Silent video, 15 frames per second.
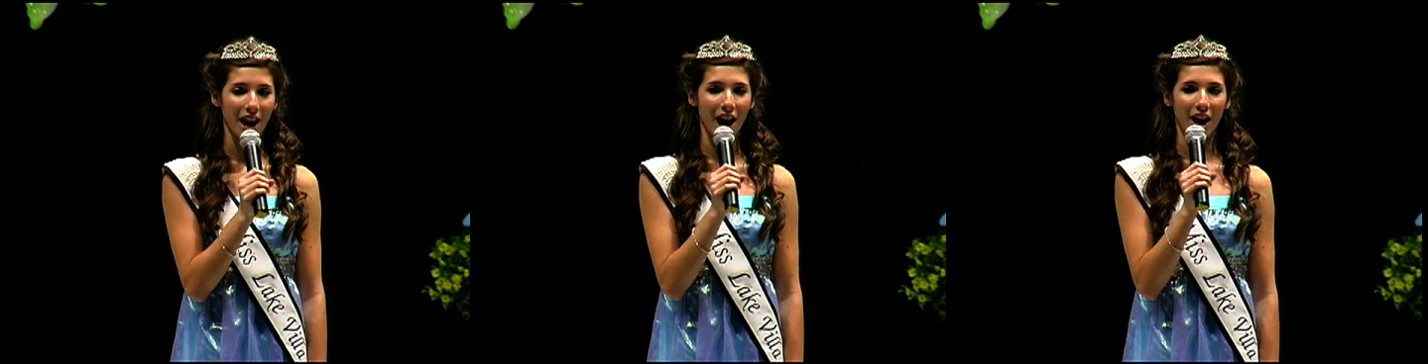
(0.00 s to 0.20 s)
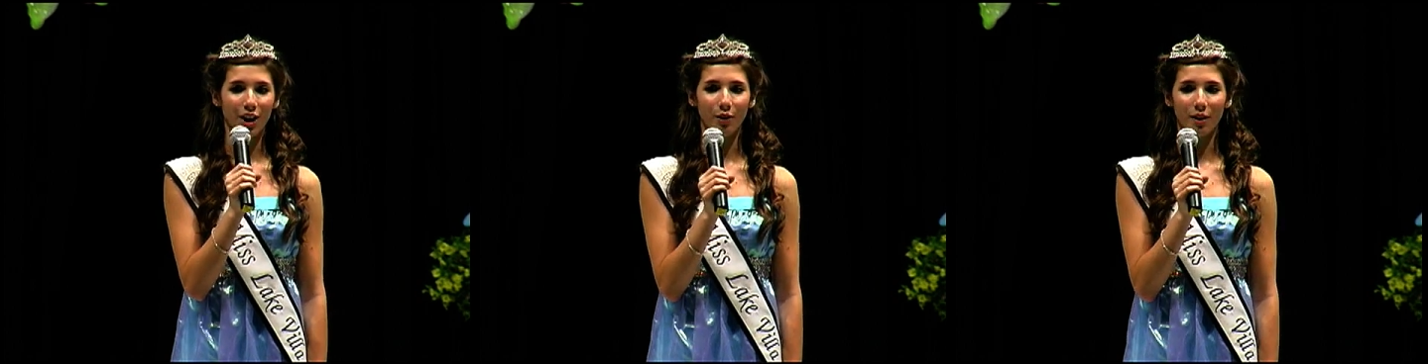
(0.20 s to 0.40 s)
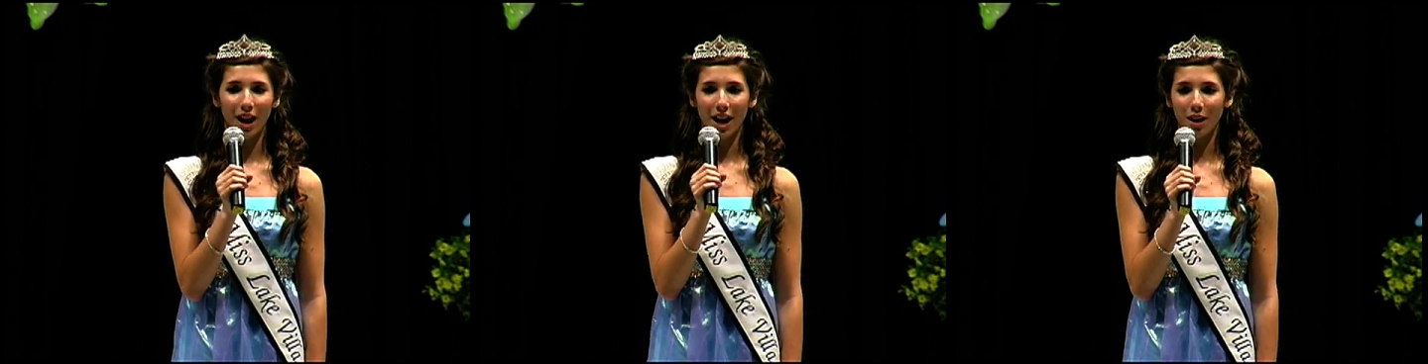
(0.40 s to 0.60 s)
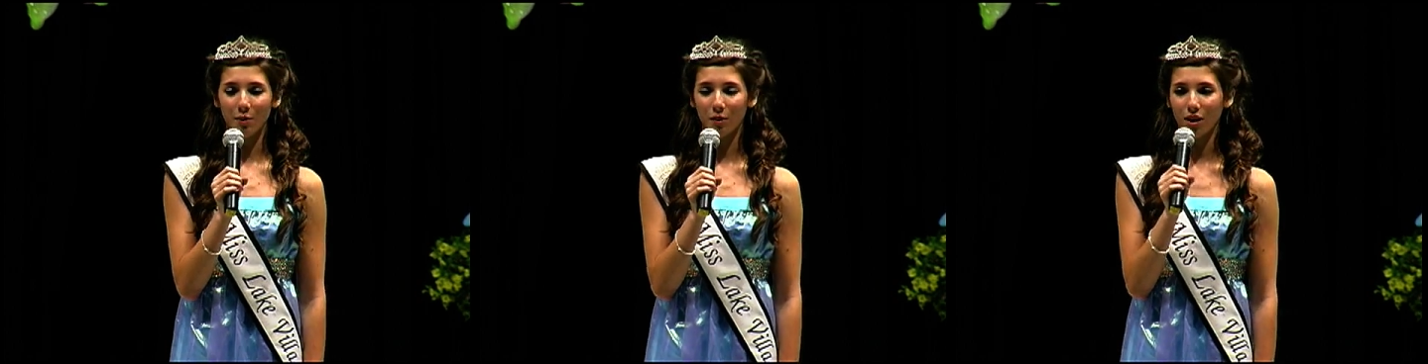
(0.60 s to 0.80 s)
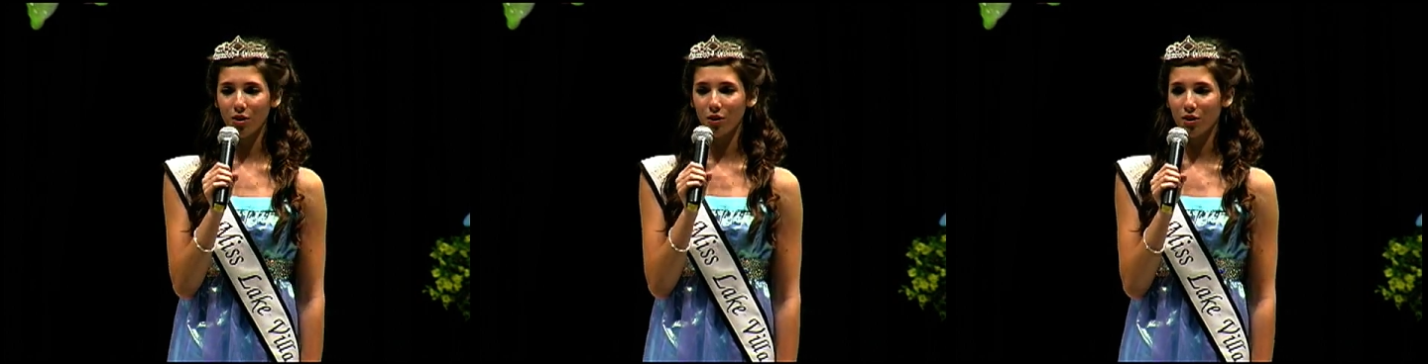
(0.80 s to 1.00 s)
and you guided
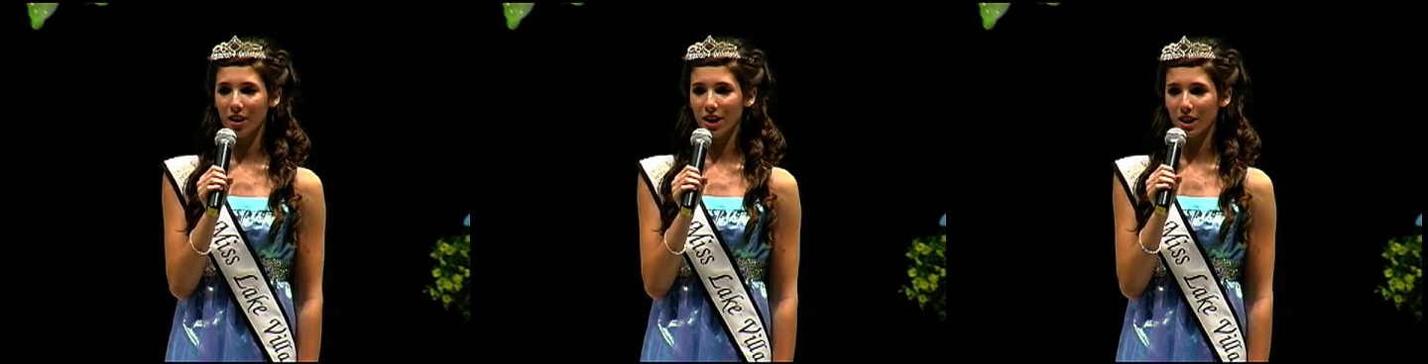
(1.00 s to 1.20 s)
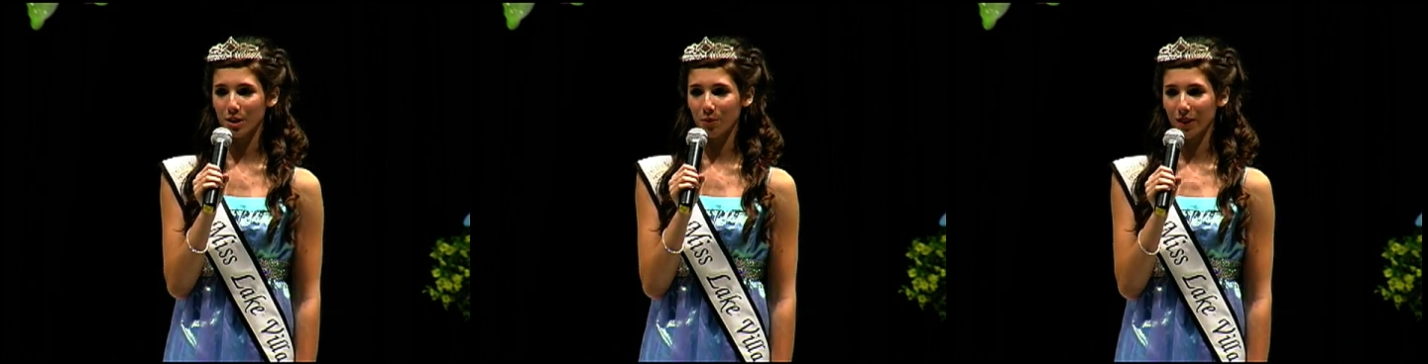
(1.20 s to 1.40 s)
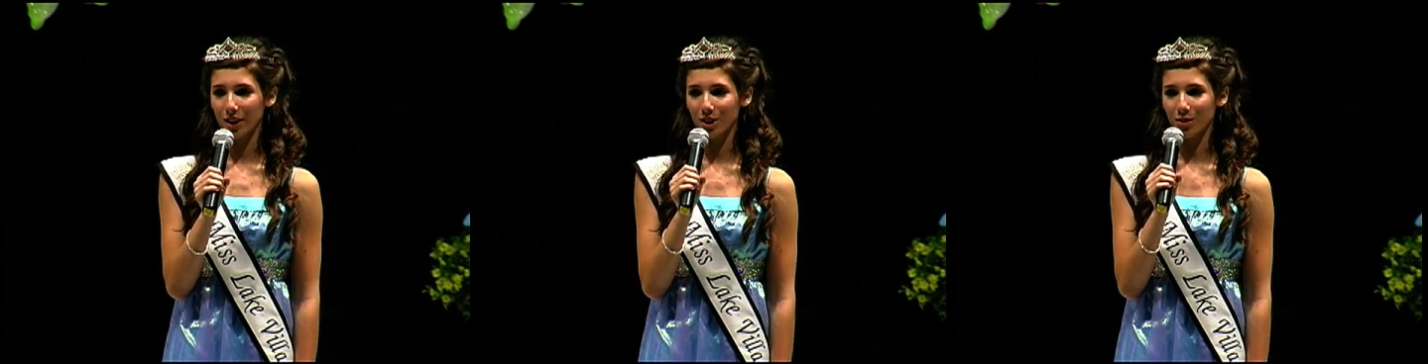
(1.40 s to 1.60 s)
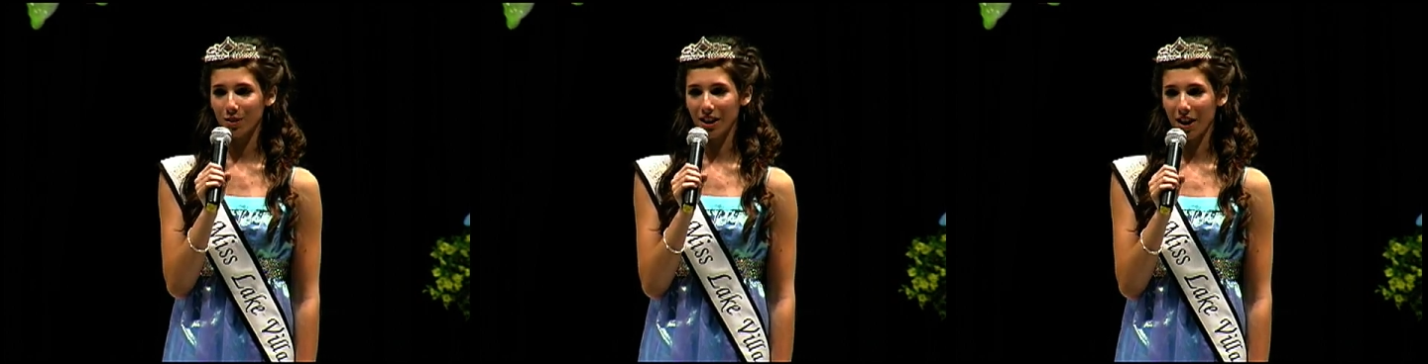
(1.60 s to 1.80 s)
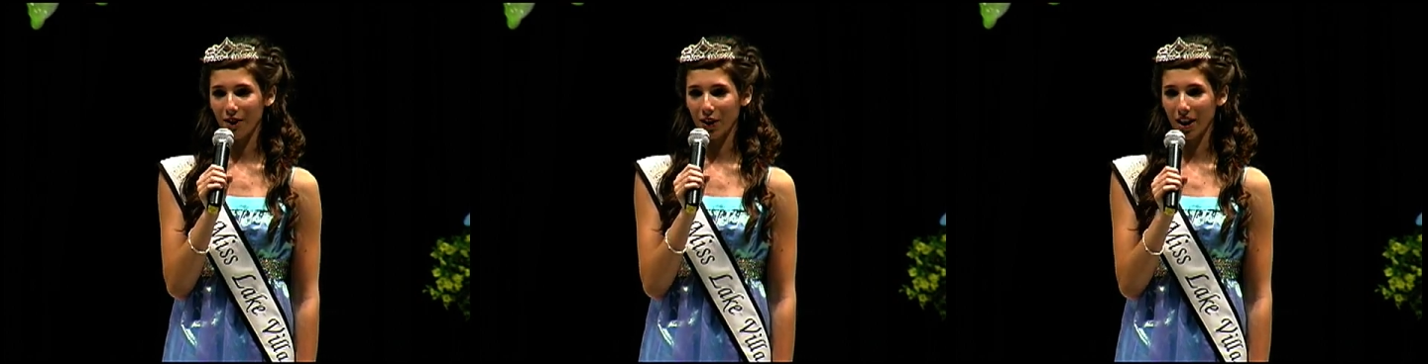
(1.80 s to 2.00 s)
me through the experience
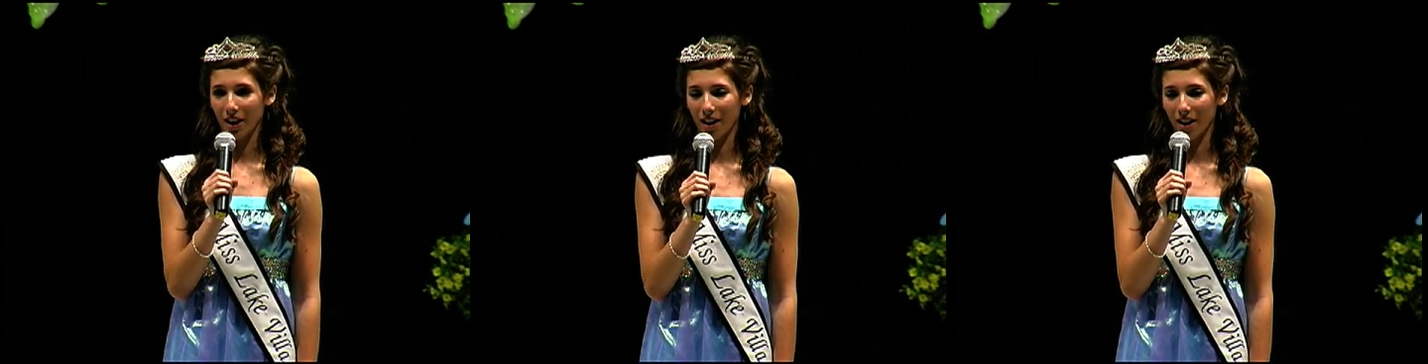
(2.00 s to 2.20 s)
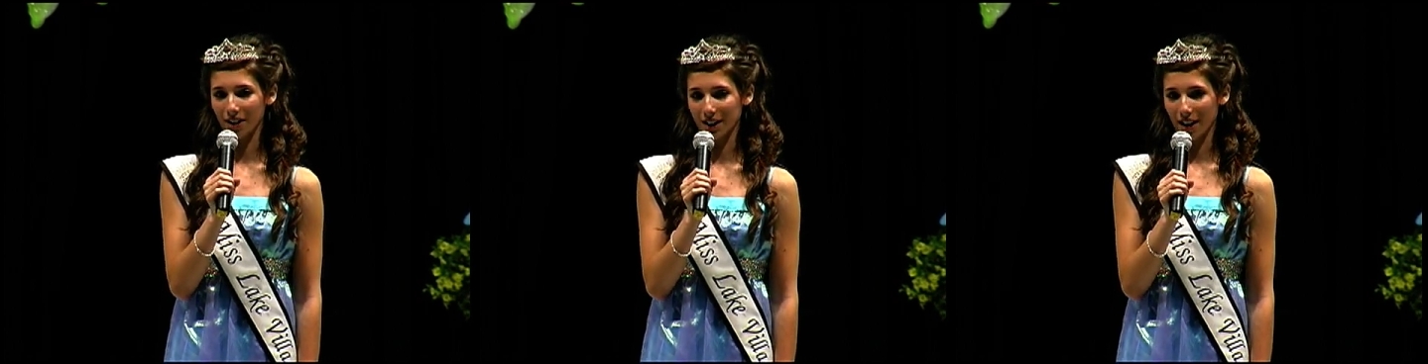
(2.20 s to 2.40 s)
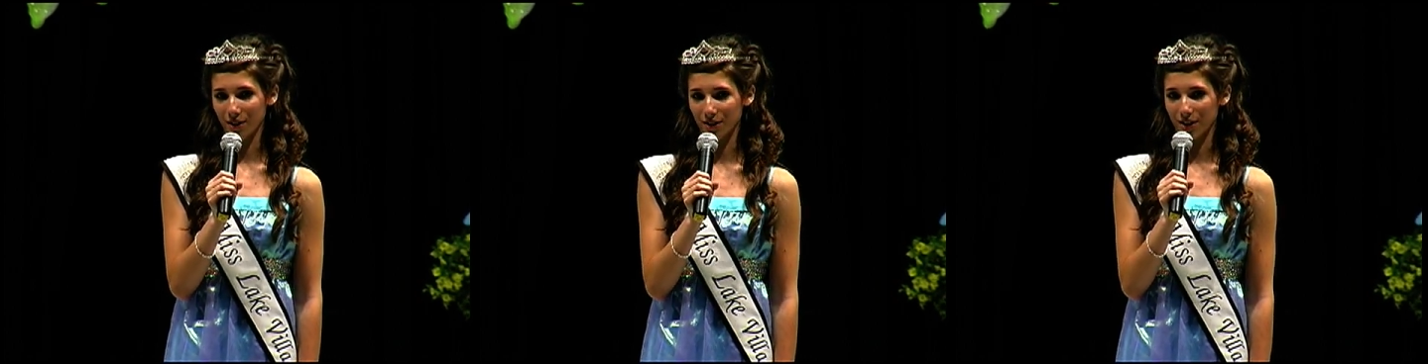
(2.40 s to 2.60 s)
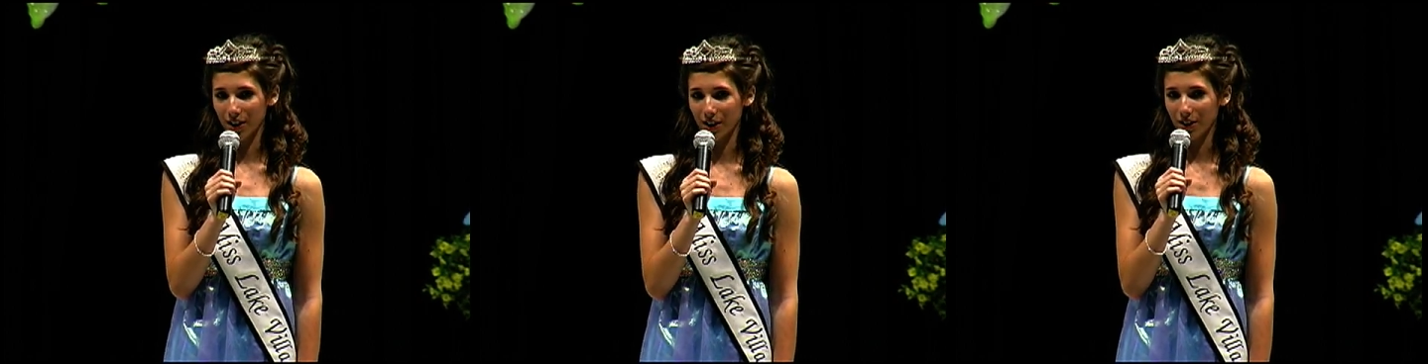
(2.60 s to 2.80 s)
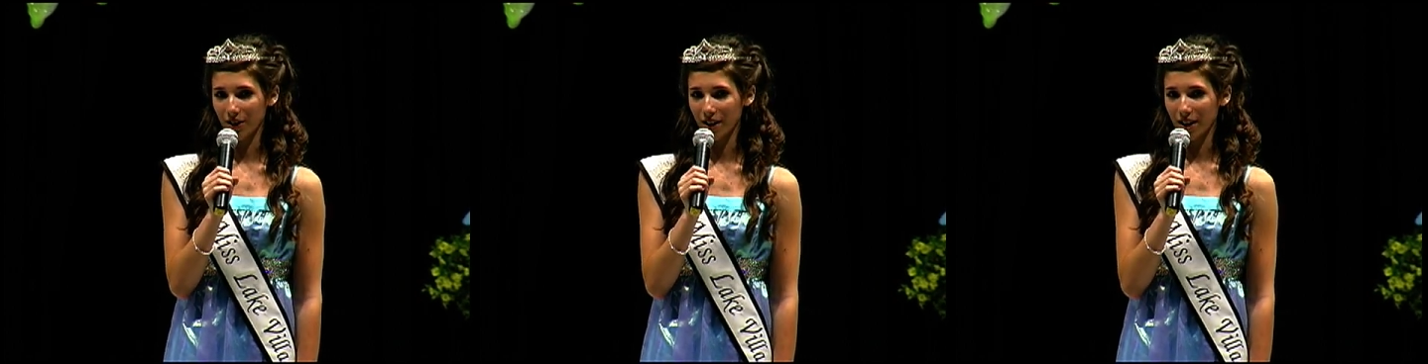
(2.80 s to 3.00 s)
whenever I called out to
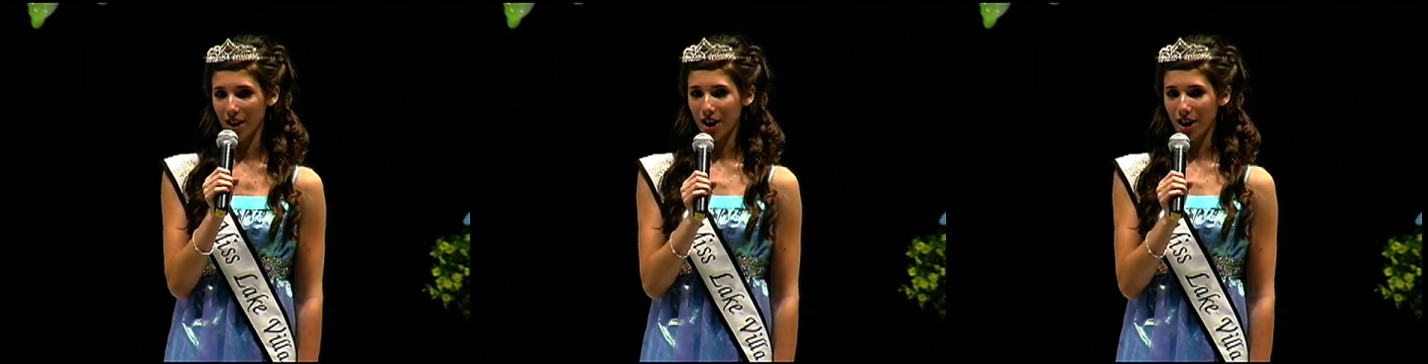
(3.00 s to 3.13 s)
you.